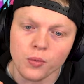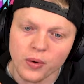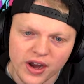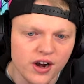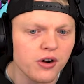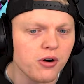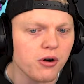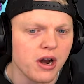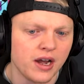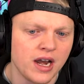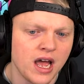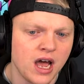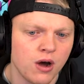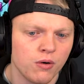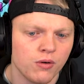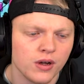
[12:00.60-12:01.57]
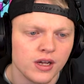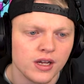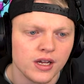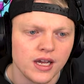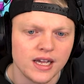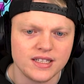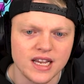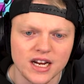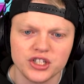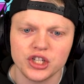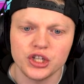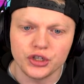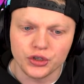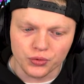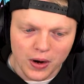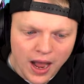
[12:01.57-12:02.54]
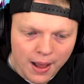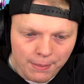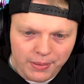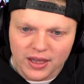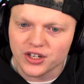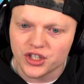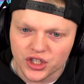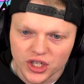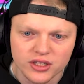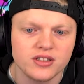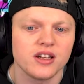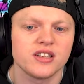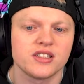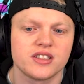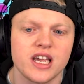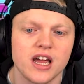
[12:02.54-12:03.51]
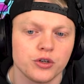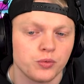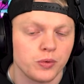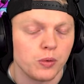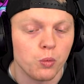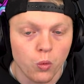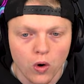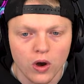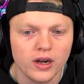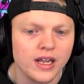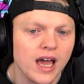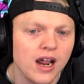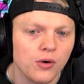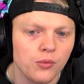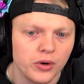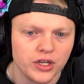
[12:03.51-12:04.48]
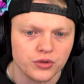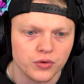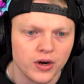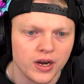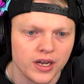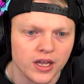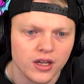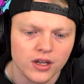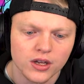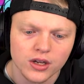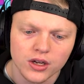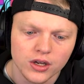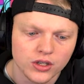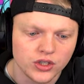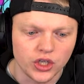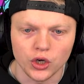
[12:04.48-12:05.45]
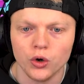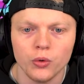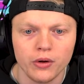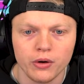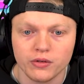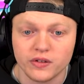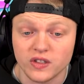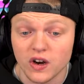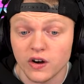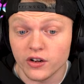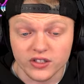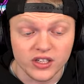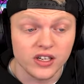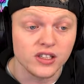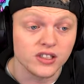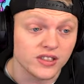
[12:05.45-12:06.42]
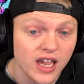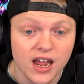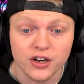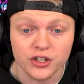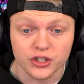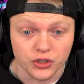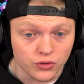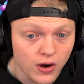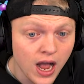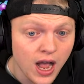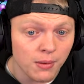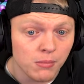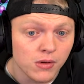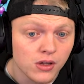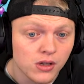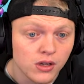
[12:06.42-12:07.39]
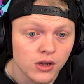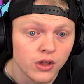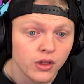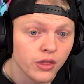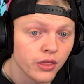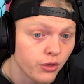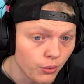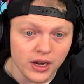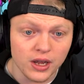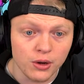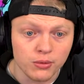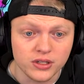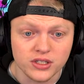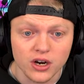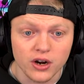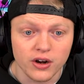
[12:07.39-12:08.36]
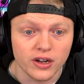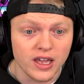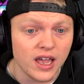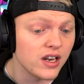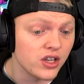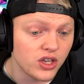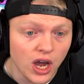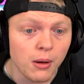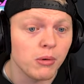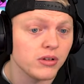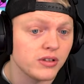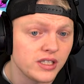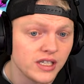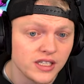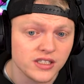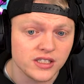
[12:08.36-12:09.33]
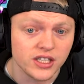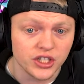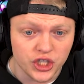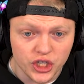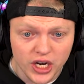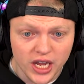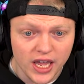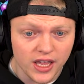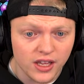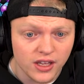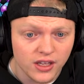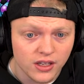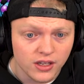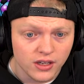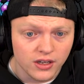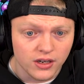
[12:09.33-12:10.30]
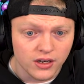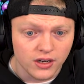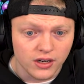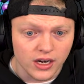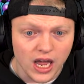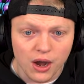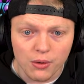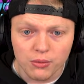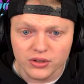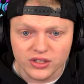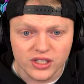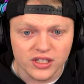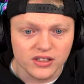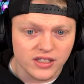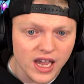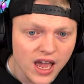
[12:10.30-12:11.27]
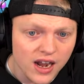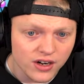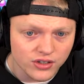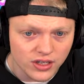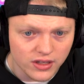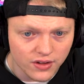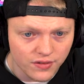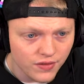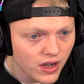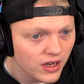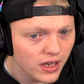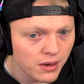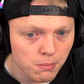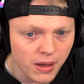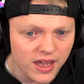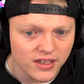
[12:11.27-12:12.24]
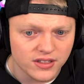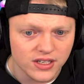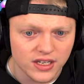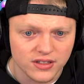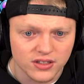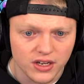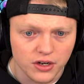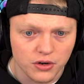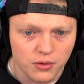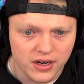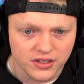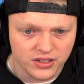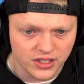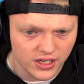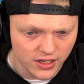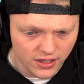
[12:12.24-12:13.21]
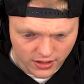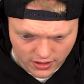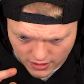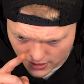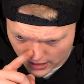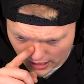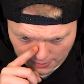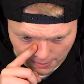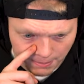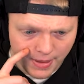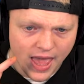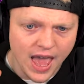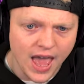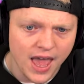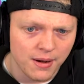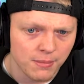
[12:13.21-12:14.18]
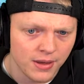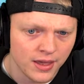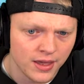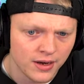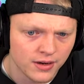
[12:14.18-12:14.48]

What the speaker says: weird right now. It's actually dropping a shit ton of scatters. We one got a retrig. 2, we started seeing scatters drop. 3, we started getting double teased the shit. Now we're seeing scatters in the fucking base hits like crazy. Like mad, man.